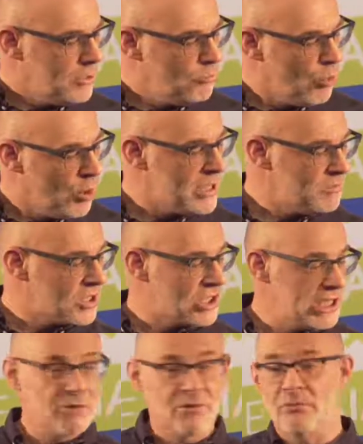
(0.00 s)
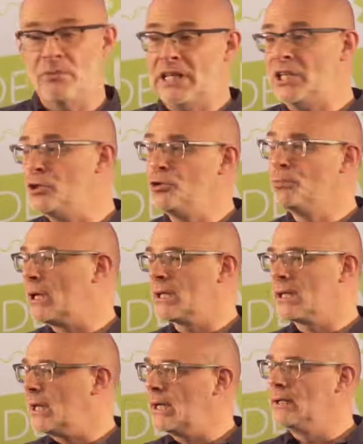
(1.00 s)
More than machinery, we need
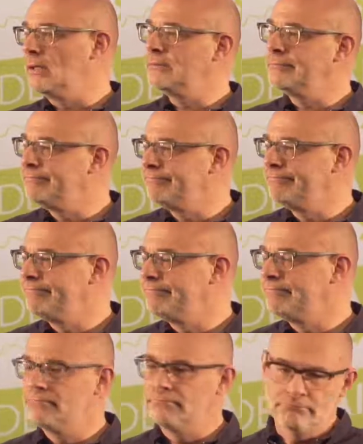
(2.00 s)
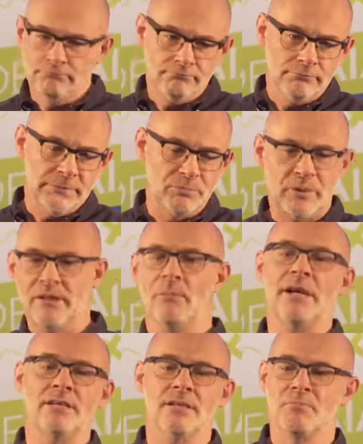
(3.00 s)
humanity. I love. It
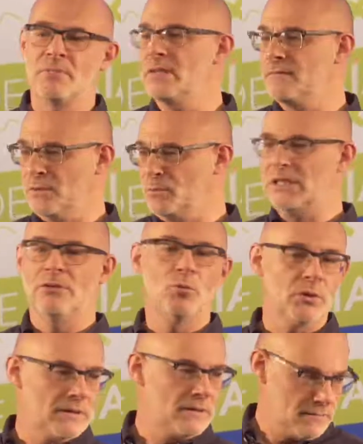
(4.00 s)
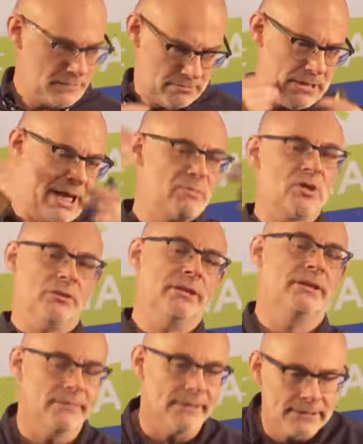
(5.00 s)
epitomizes for me what I'm
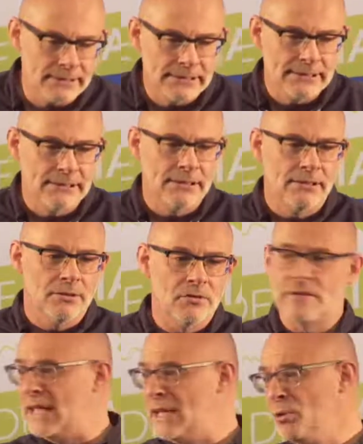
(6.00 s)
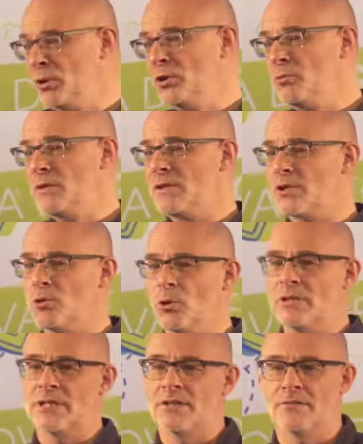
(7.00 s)
talking about. Does anyone know where this
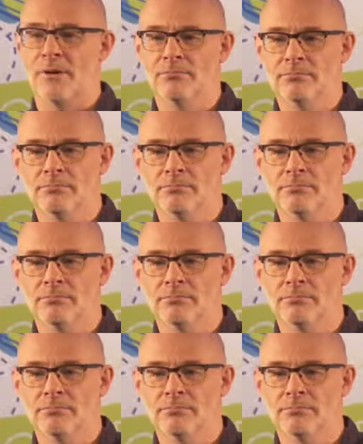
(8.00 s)
quote is from?